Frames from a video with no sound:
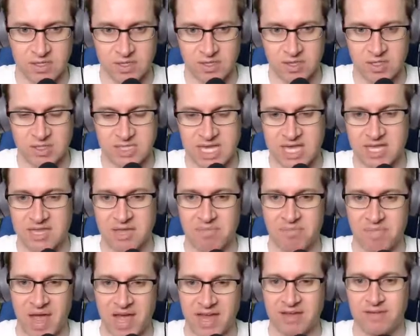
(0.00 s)
take them
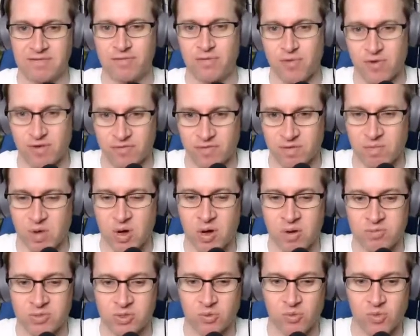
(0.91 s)
back and forth from
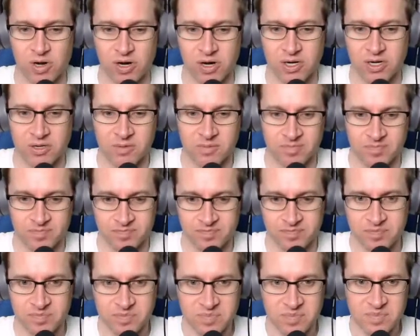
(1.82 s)
home to work.
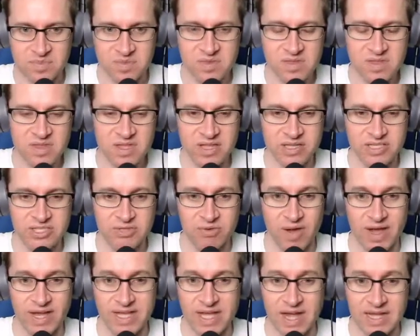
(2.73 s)
So
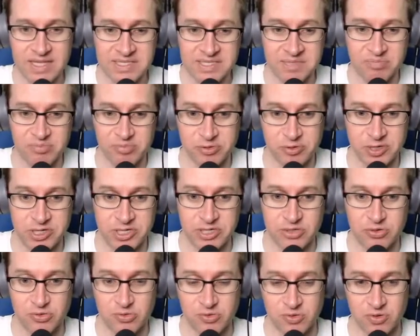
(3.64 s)
I got some pretty
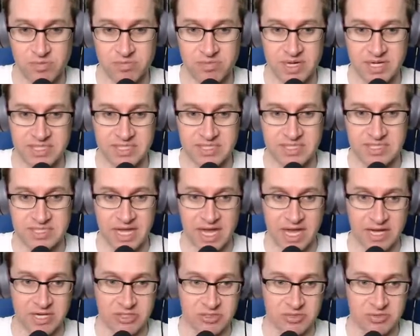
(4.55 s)
cool buses,
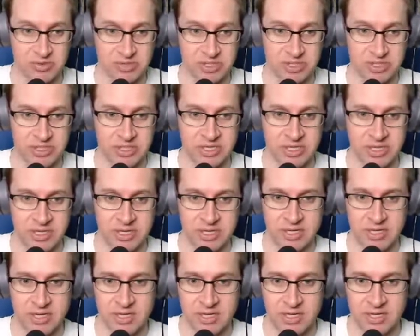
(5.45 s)
actually.
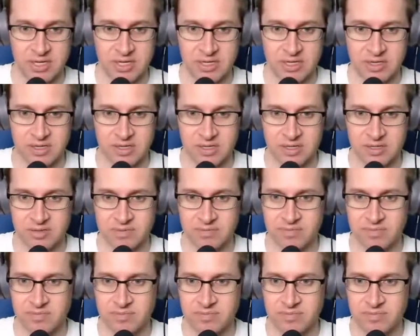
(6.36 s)
The